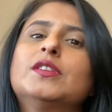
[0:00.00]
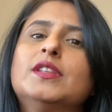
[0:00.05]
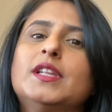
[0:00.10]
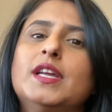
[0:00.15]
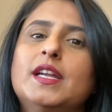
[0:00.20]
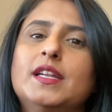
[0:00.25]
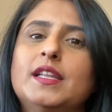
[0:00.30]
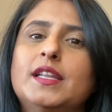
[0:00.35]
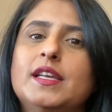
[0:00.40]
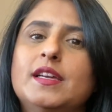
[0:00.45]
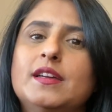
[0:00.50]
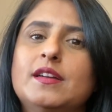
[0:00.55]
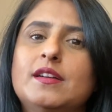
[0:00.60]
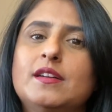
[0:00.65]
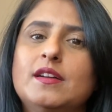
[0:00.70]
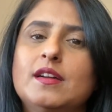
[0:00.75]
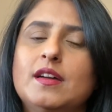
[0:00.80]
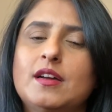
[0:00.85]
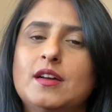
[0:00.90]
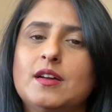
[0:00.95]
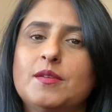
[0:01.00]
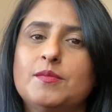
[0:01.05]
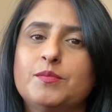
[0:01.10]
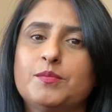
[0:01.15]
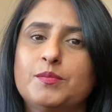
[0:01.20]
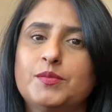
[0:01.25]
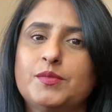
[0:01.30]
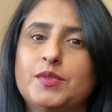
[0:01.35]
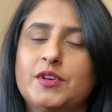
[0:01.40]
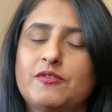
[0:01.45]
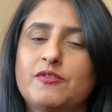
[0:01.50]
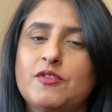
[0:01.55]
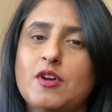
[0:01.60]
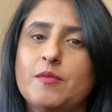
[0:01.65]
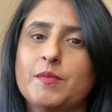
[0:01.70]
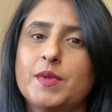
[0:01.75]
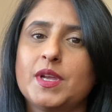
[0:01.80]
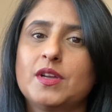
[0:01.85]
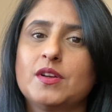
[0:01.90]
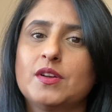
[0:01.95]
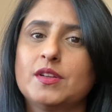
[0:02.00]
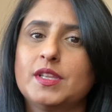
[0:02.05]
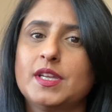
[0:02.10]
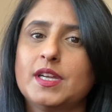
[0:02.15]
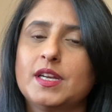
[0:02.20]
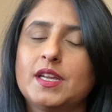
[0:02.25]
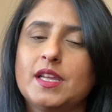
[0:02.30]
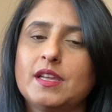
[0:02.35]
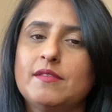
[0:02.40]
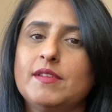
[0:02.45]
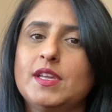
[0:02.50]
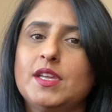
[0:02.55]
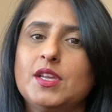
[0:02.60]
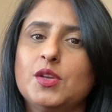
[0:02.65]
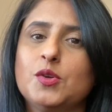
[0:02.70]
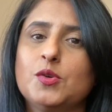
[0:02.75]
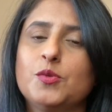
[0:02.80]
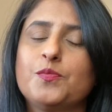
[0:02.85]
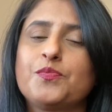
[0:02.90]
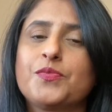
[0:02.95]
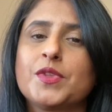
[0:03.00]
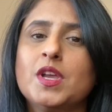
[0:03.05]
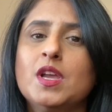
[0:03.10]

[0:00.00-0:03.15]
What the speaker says: that they are performing or they are giving you.